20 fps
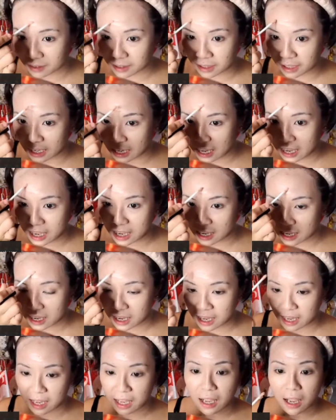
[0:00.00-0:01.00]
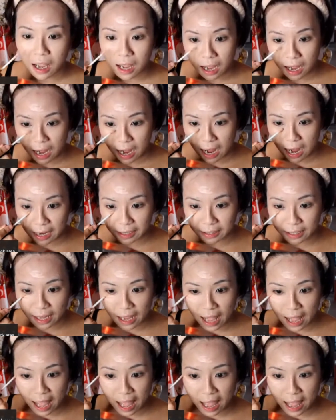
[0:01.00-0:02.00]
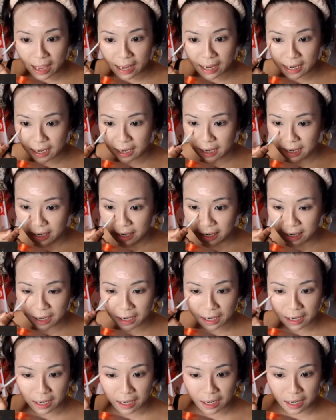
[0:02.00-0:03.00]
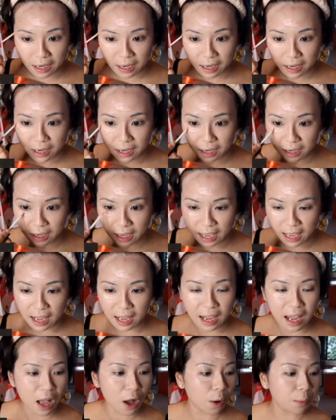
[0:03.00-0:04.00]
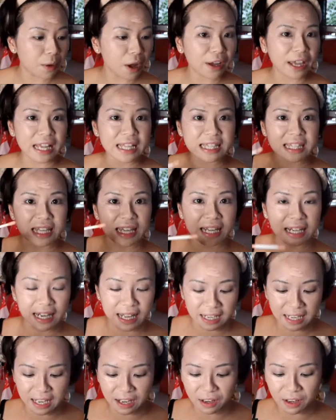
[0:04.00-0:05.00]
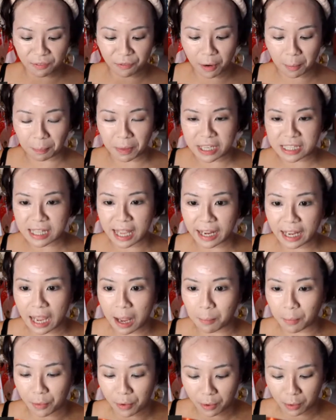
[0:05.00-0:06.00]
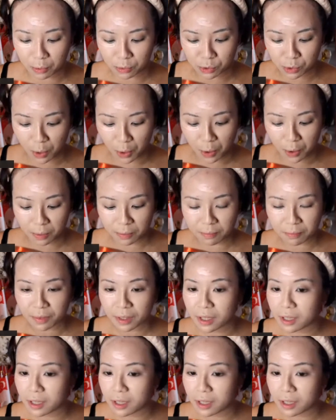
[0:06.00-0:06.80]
Okay, under eye. Okay, I hope y'all can see clearly from the side camera also.